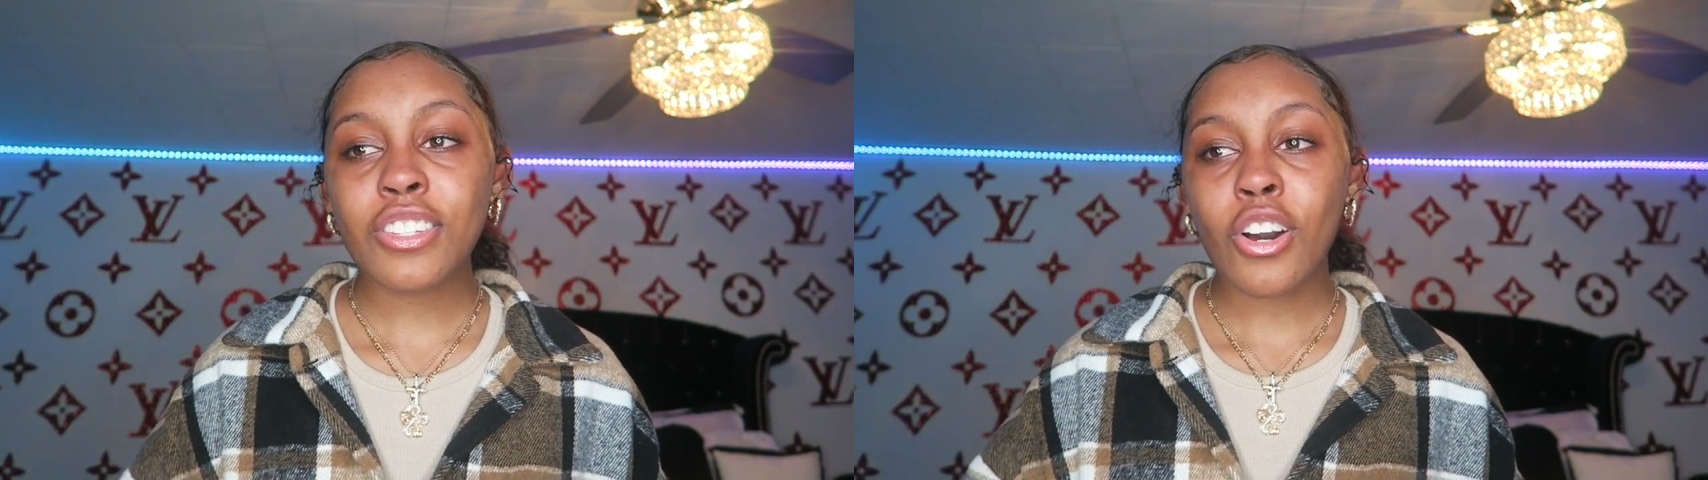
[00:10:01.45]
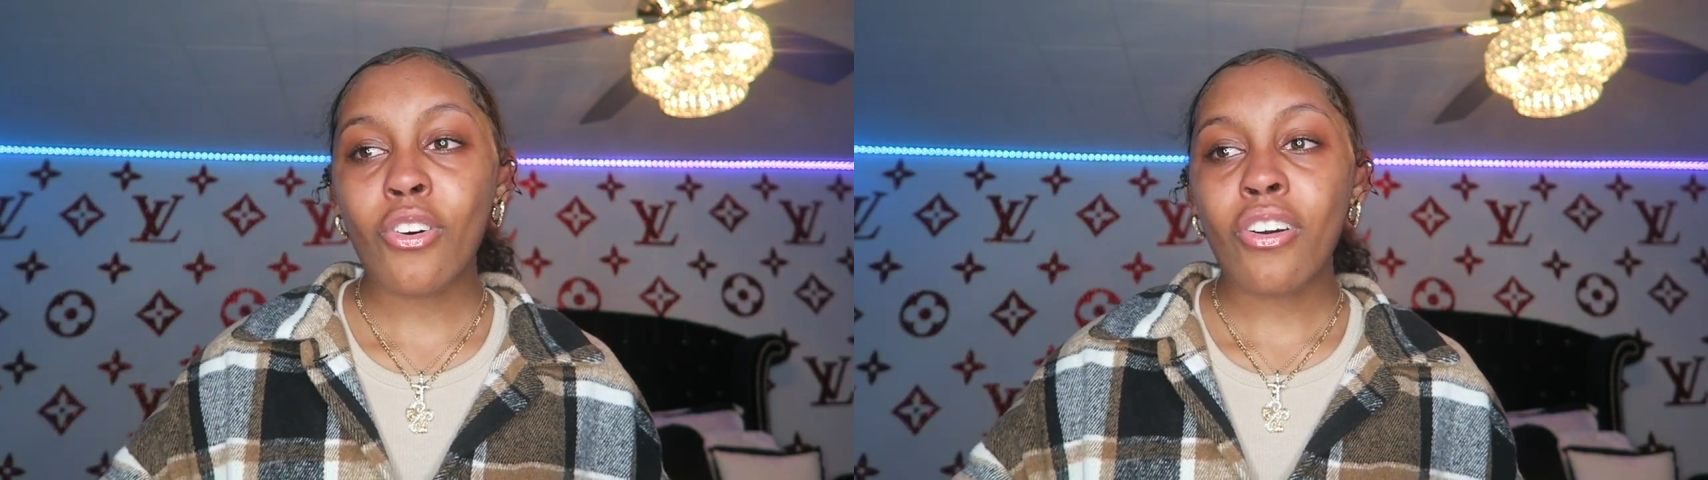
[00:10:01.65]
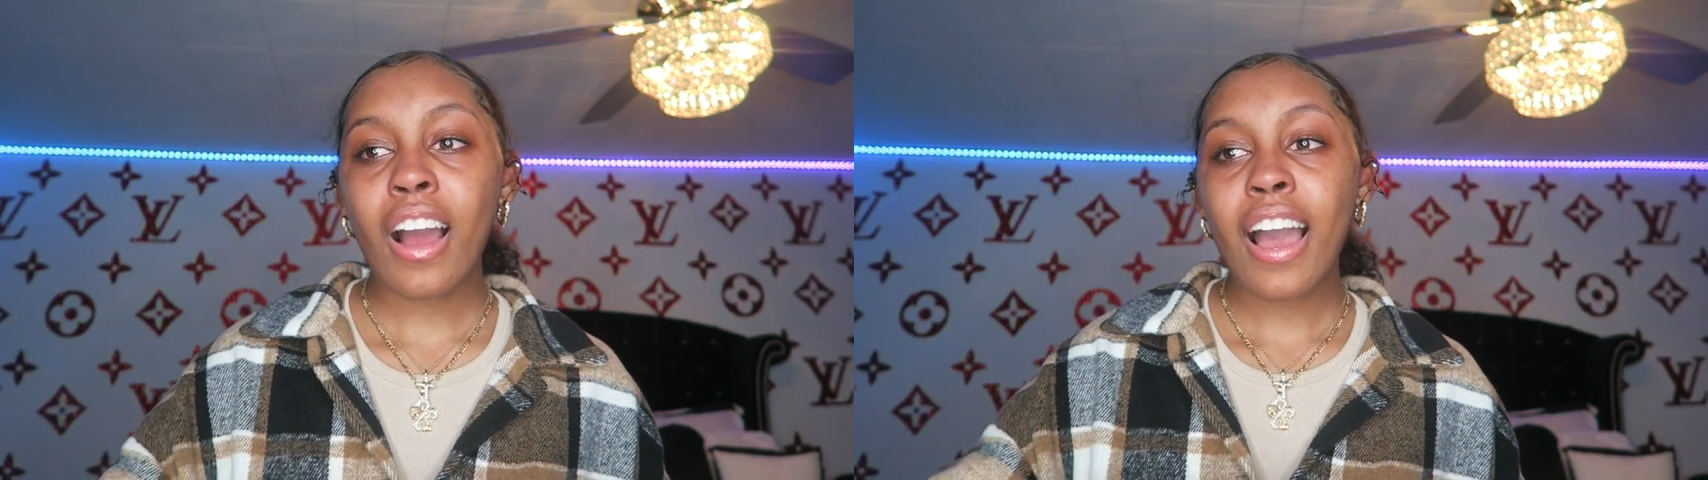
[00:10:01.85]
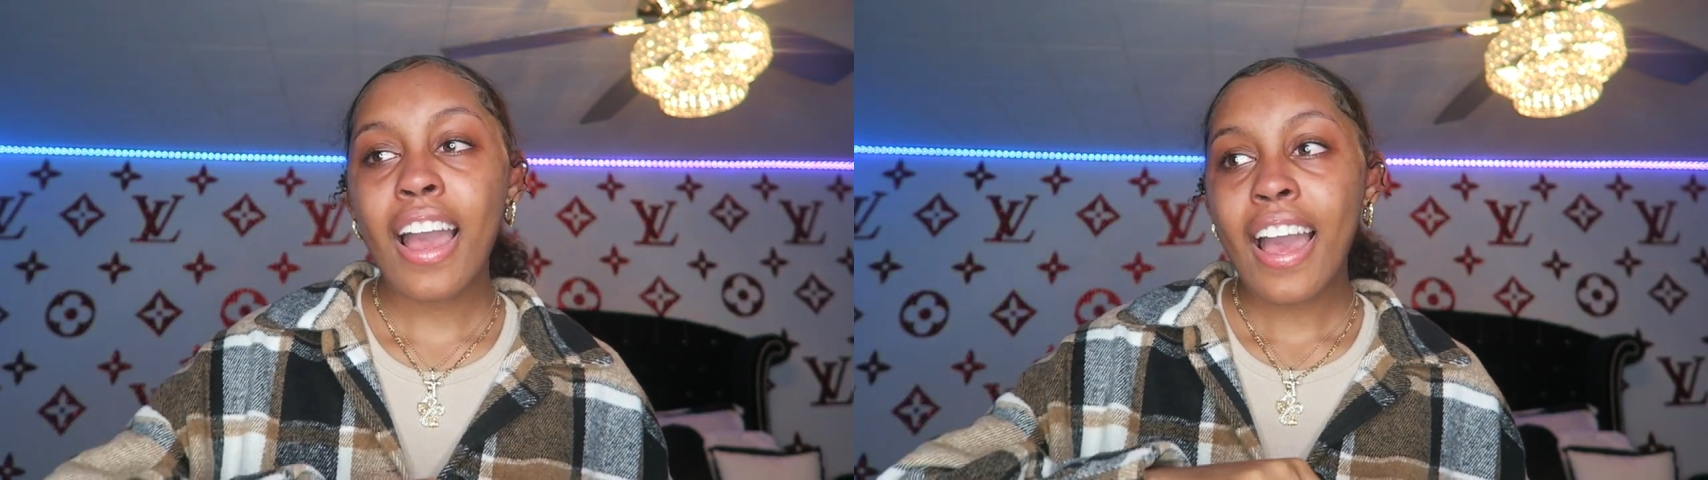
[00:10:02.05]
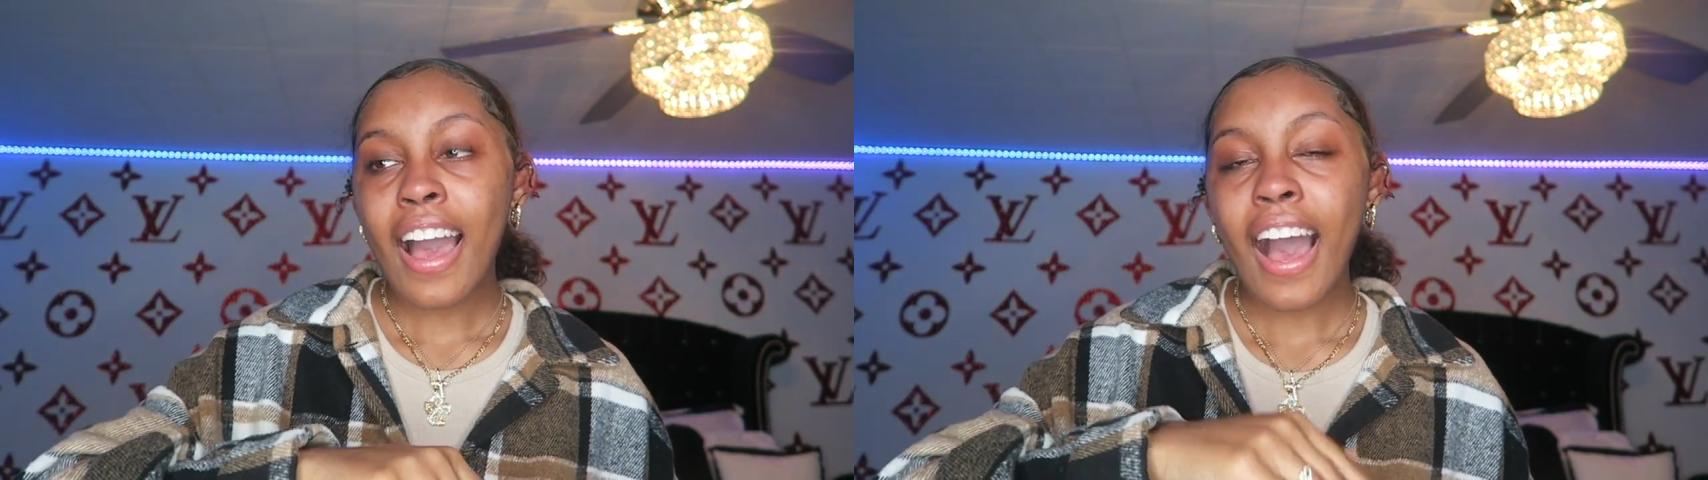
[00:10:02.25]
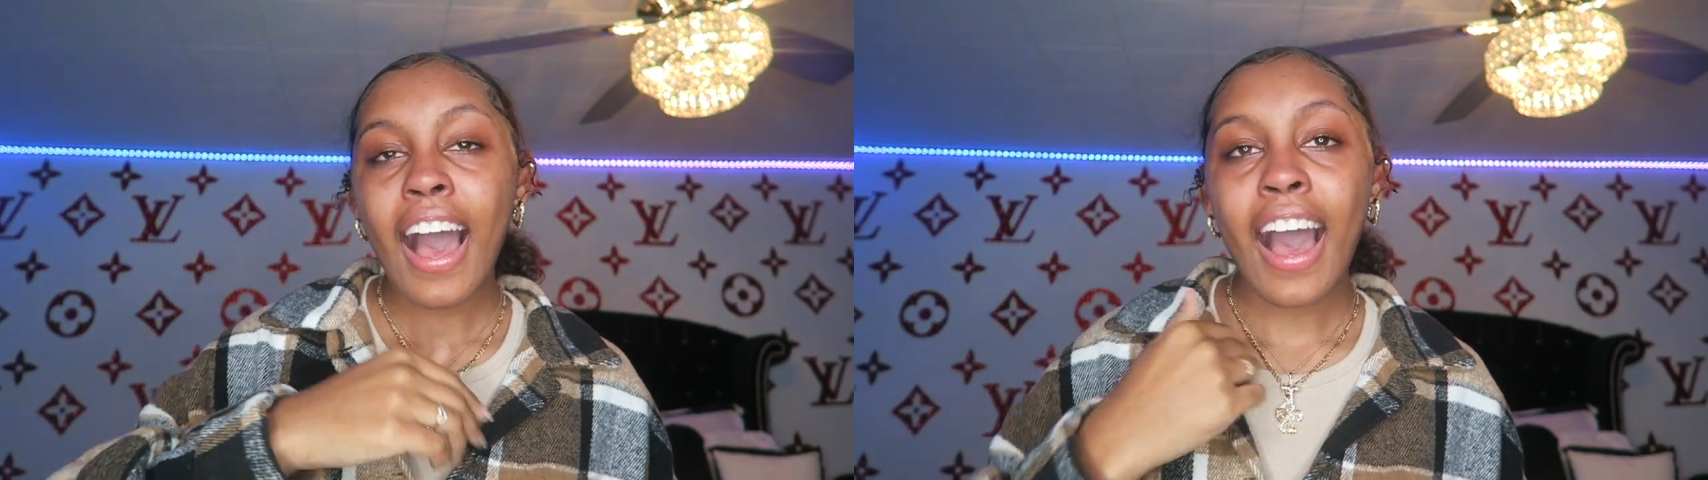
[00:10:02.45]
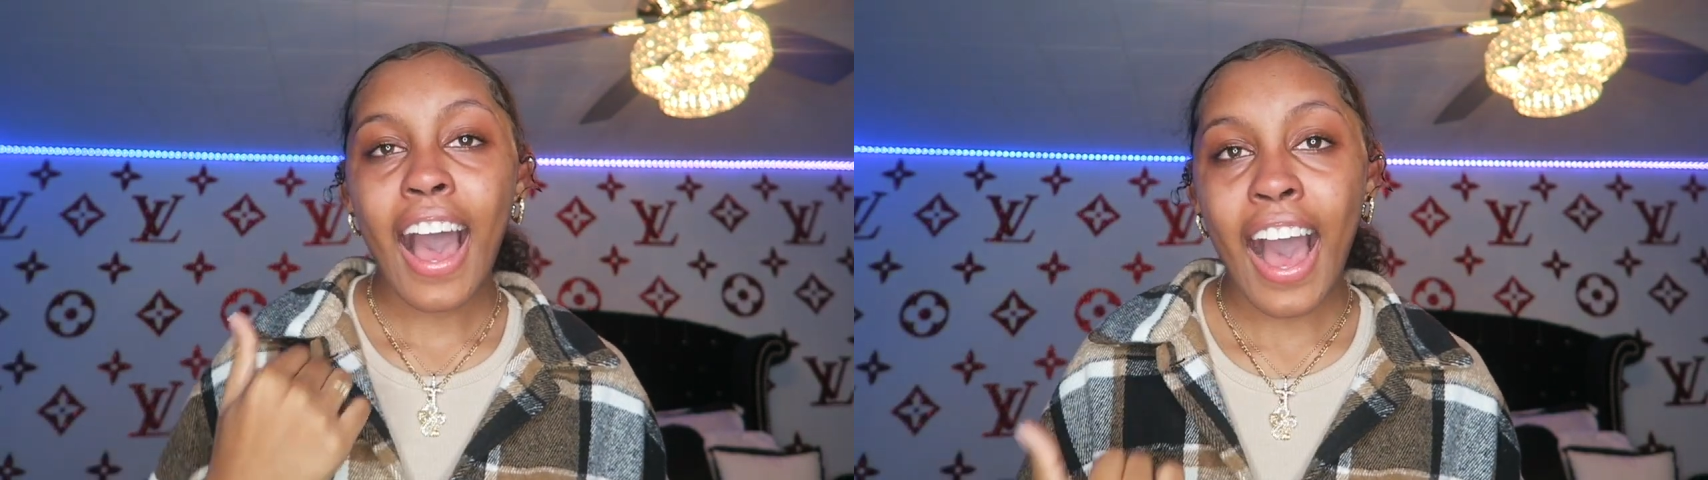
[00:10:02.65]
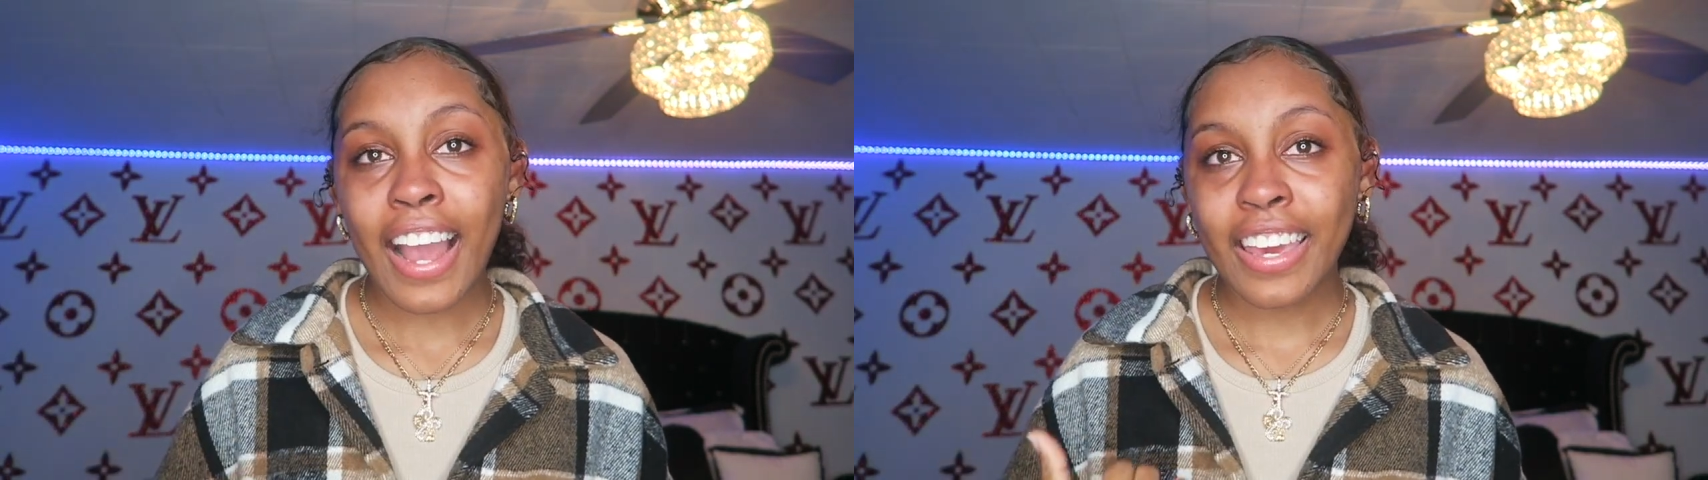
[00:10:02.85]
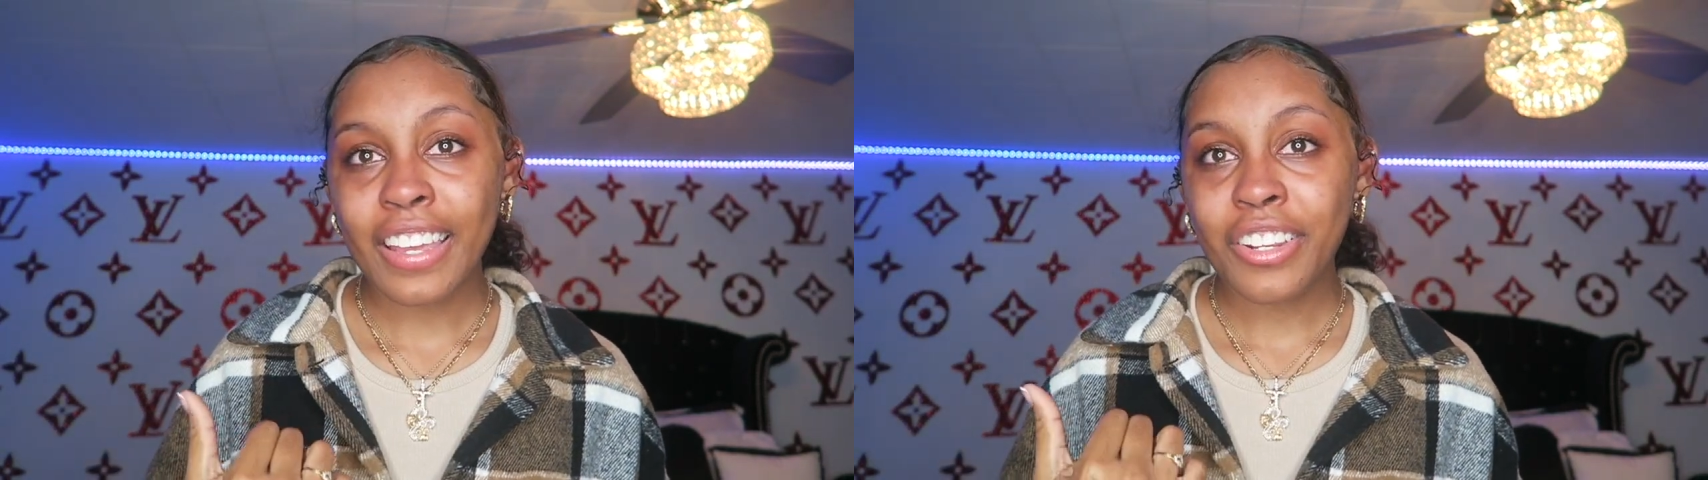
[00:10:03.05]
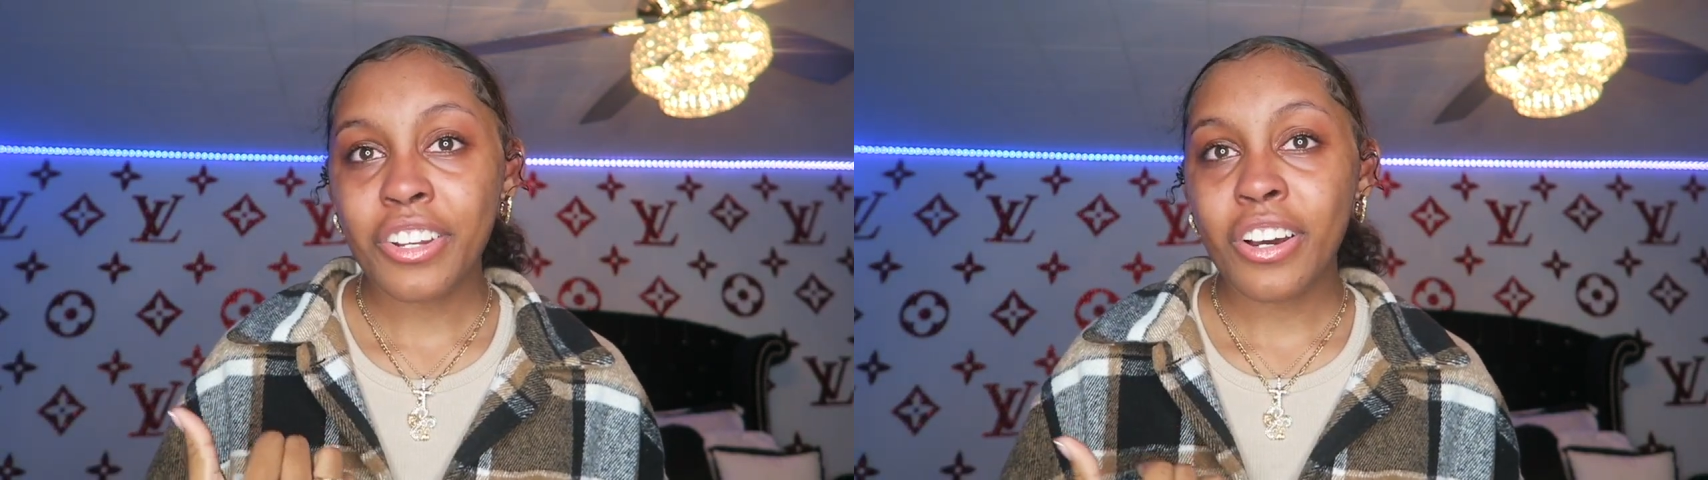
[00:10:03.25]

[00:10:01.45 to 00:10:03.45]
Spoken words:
so I can, you